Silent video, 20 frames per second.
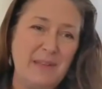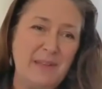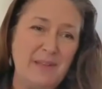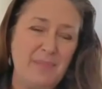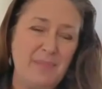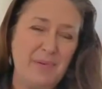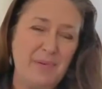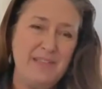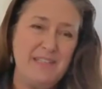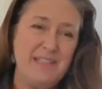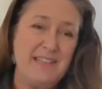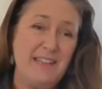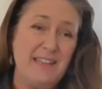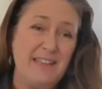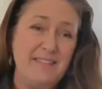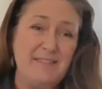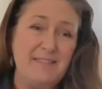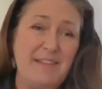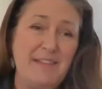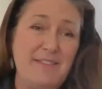We
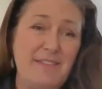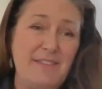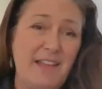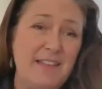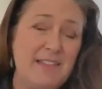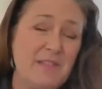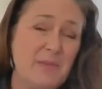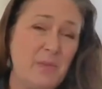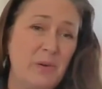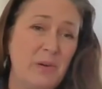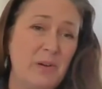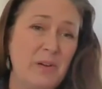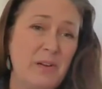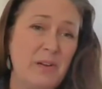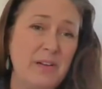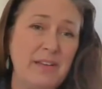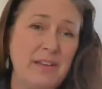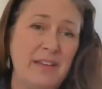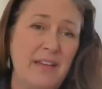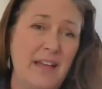appreciate Griefline's
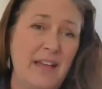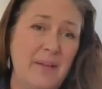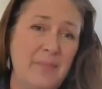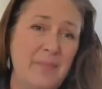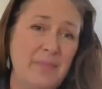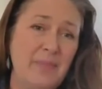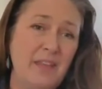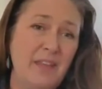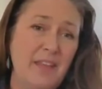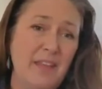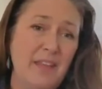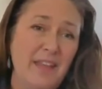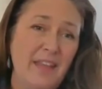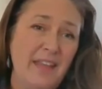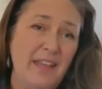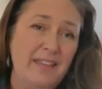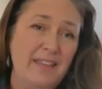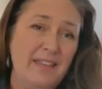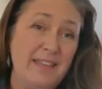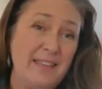work in
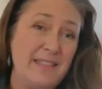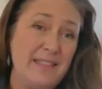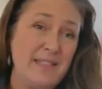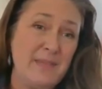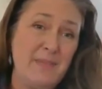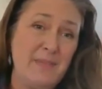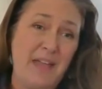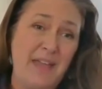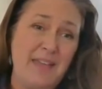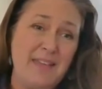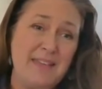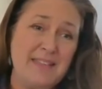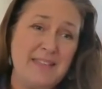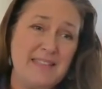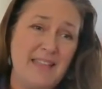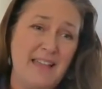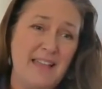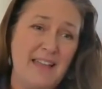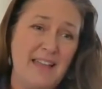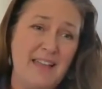this space.
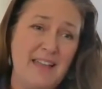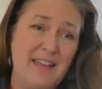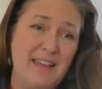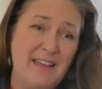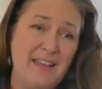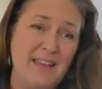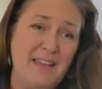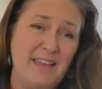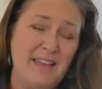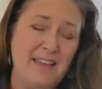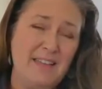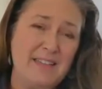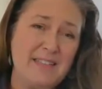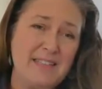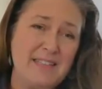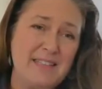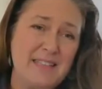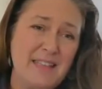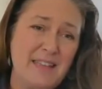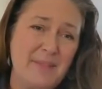
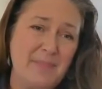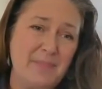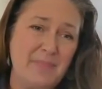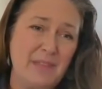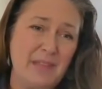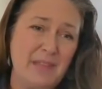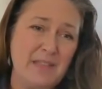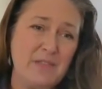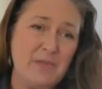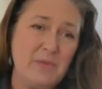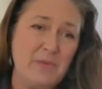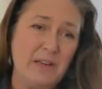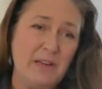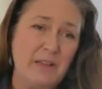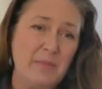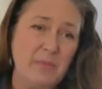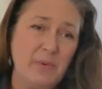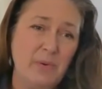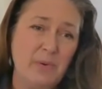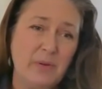It's
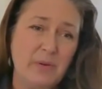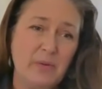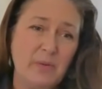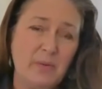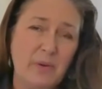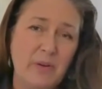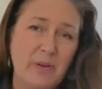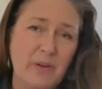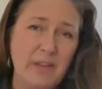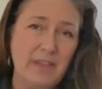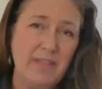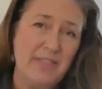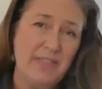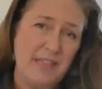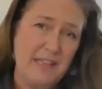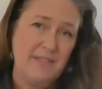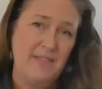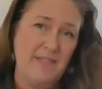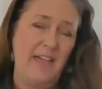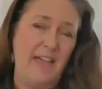really important work, and
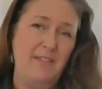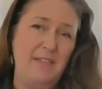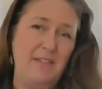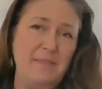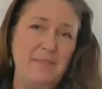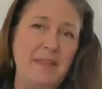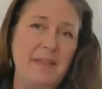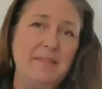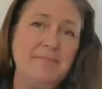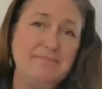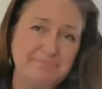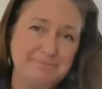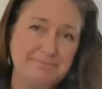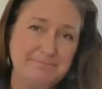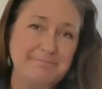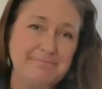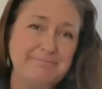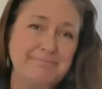thanks for having me.